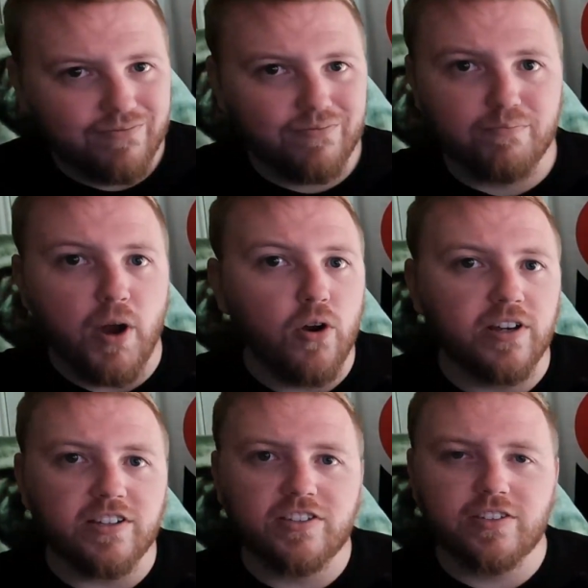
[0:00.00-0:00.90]

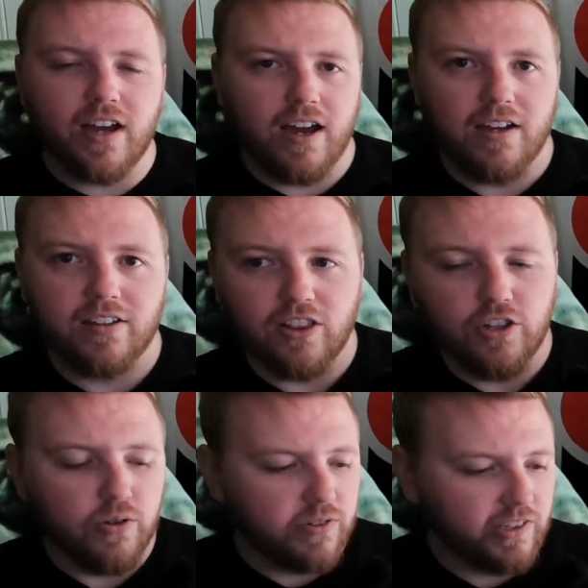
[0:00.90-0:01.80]
bonus
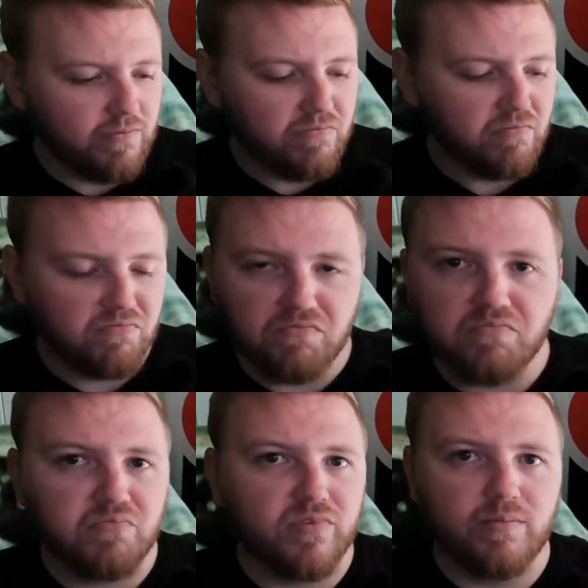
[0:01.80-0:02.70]
loot,
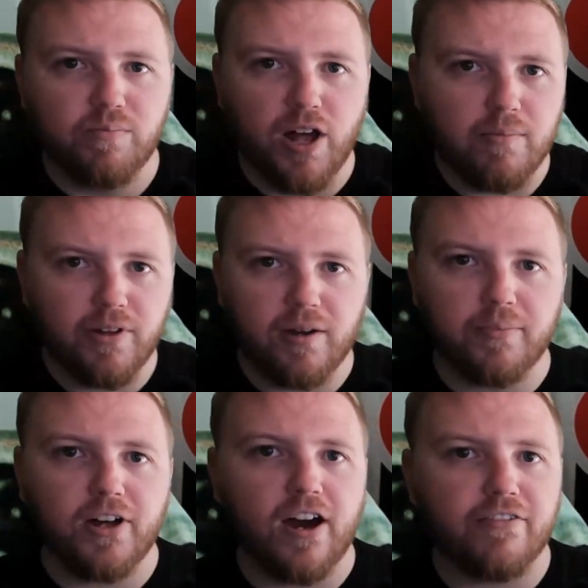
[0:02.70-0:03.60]
blah, blah,
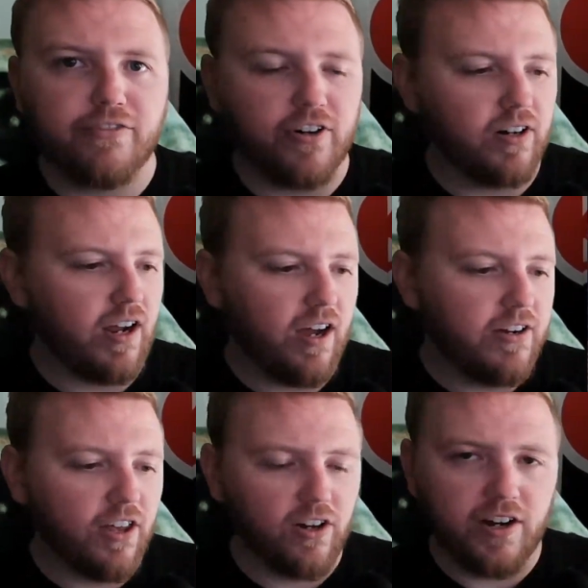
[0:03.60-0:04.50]
blah for
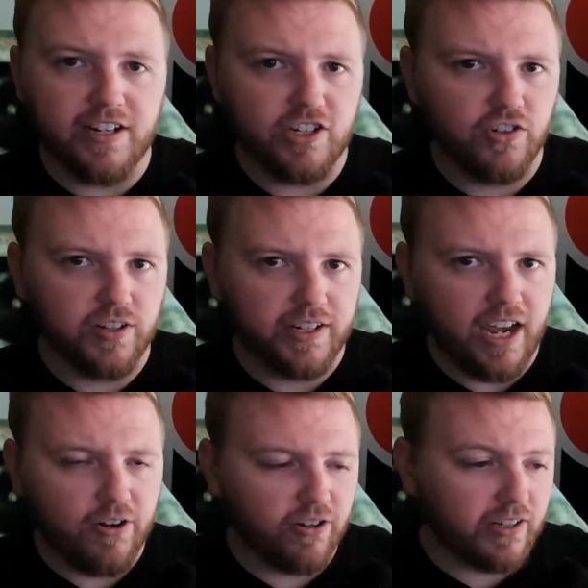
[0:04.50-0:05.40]
another additional
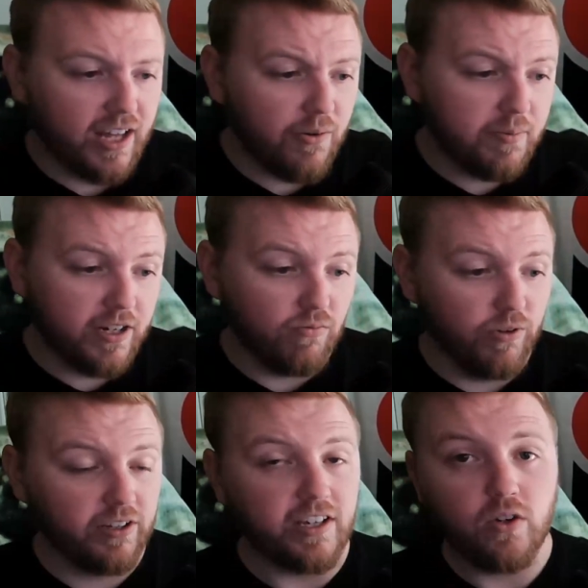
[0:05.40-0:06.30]
encounter. Like, that would be
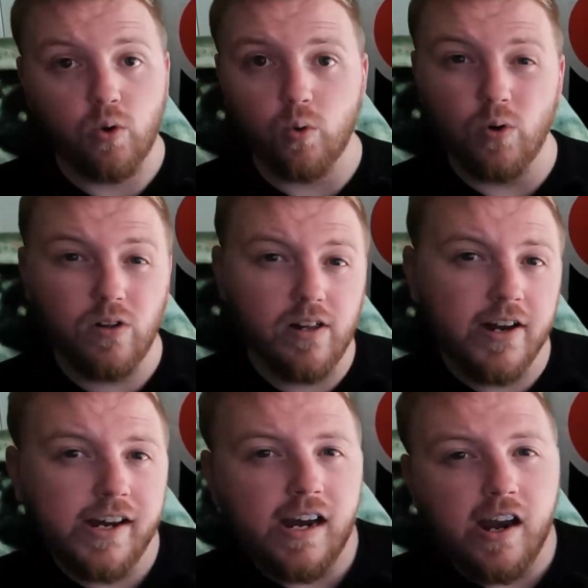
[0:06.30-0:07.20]
really cool
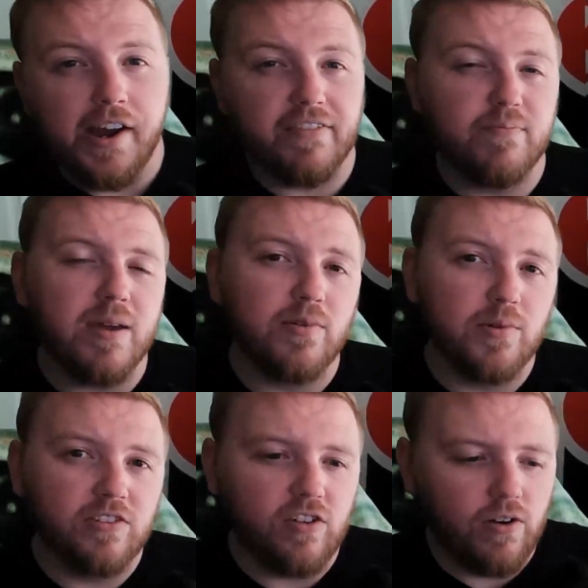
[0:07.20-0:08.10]
if maybe
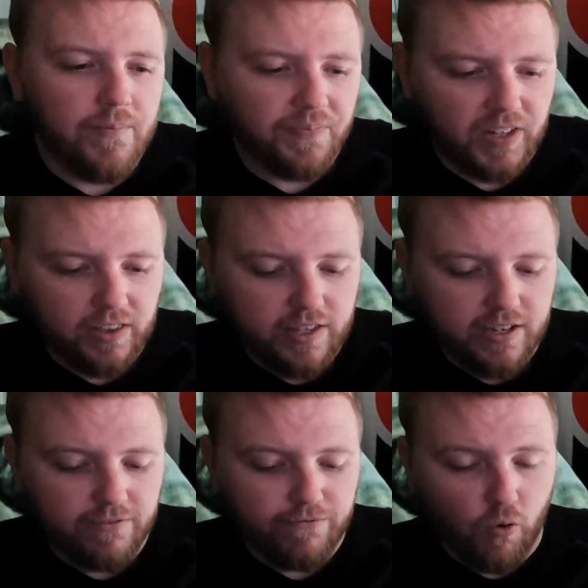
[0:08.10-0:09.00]
we saw
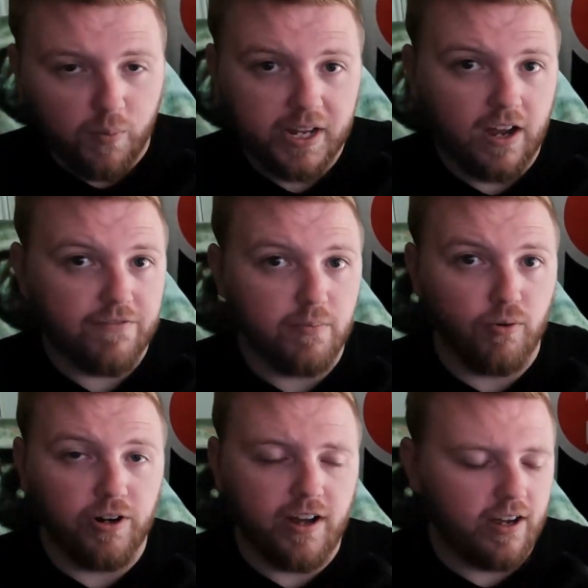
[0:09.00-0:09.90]
the forming of the
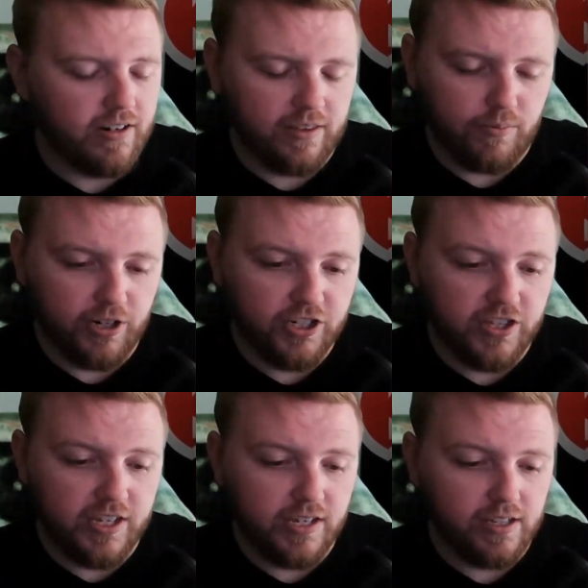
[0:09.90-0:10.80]
not the bridge,
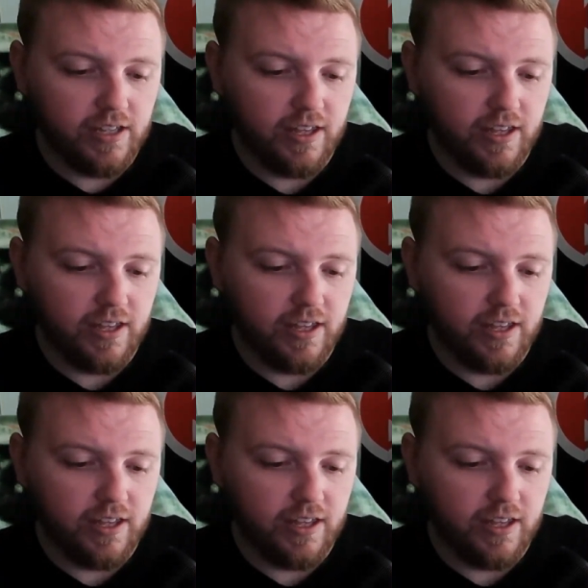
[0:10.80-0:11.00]
the